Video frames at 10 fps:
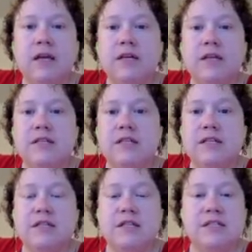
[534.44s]

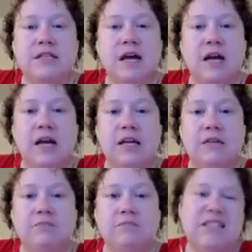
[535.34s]
6, that's
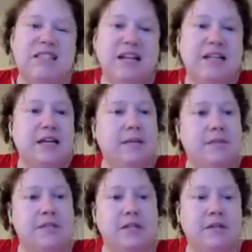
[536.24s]
9, that's
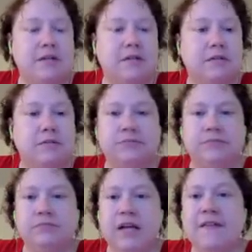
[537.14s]
99%.
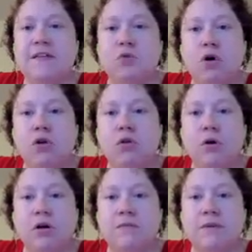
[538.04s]
And these were all
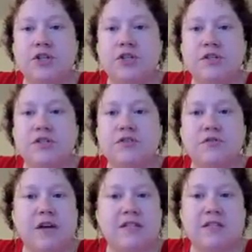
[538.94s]
approximations, so
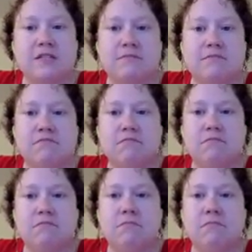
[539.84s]
that's
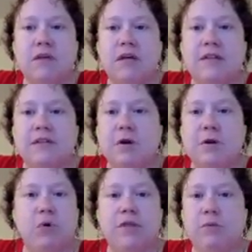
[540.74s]

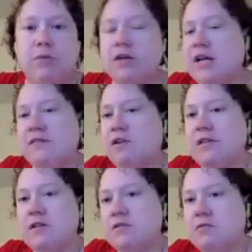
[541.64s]
probably 0.3 onto
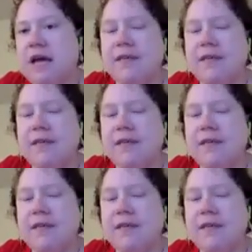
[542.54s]
everything. So yeah,